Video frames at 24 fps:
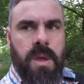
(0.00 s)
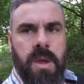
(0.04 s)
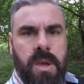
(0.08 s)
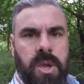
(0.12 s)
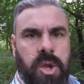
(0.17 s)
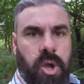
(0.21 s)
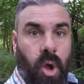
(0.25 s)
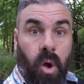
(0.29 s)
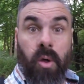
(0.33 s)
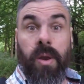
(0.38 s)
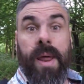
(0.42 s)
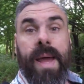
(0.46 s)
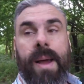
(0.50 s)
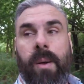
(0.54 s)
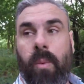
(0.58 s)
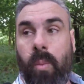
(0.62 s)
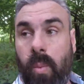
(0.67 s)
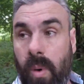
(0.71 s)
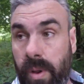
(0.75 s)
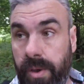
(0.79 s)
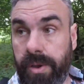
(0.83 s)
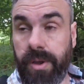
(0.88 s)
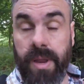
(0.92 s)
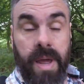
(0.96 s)
gone out
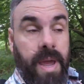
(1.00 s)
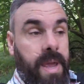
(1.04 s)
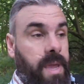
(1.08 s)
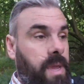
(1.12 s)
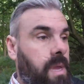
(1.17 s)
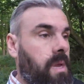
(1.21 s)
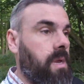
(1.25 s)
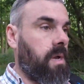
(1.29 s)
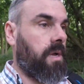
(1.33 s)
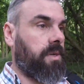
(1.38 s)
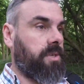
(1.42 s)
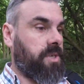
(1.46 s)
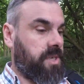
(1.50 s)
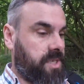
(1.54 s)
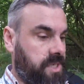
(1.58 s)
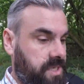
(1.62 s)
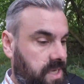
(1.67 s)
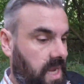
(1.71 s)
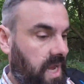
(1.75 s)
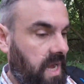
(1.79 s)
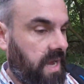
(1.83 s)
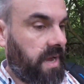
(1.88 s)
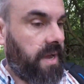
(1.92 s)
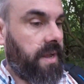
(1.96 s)
one day and just
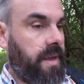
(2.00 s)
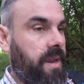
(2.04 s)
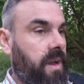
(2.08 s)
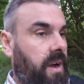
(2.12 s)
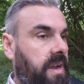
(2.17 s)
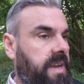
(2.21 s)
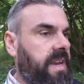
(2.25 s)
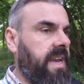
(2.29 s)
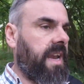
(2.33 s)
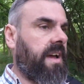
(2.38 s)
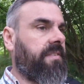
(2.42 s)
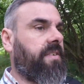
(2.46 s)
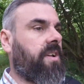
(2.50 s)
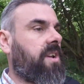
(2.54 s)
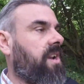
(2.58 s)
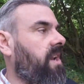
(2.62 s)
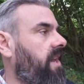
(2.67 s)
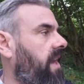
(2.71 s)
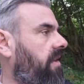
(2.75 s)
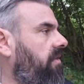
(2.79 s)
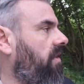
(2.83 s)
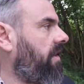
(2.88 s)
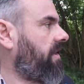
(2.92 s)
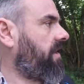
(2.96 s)
started. I didn't have a
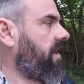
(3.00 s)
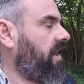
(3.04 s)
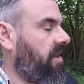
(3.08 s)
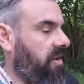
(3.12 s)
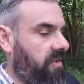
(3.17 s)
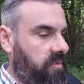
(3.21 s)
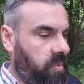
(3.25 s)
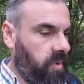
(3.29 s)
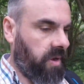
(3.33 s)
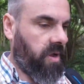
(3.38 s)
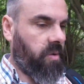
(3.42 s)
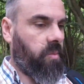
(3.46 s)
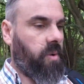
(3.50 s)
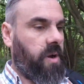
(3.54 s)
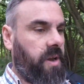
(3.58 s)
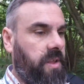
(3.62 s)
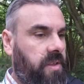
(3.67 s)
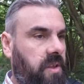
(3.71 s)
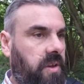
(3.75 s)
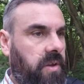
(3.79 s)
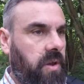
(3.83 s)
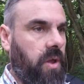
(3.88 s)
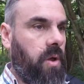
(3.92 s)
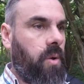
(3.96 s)
clear idea of what I wanted
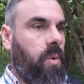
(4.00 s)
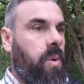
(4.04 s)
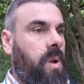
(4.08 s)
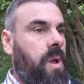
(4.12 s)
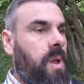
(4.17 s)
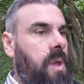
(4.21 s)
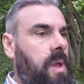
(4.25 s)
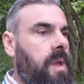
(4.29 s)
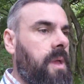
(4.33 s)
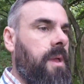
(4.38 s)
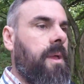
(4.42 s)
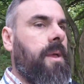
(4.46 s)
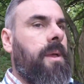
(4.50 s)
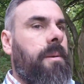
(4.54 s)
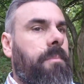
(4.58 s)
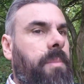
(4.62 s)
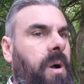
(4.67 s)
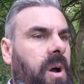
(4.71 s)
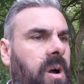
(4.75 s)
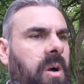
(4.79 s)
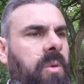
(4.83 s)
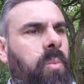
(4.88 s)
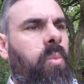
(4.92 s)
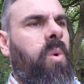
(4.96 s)
to do,
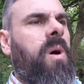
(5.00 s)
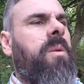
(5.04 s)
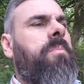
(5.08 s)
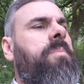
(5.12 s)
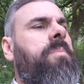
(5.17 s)
but on one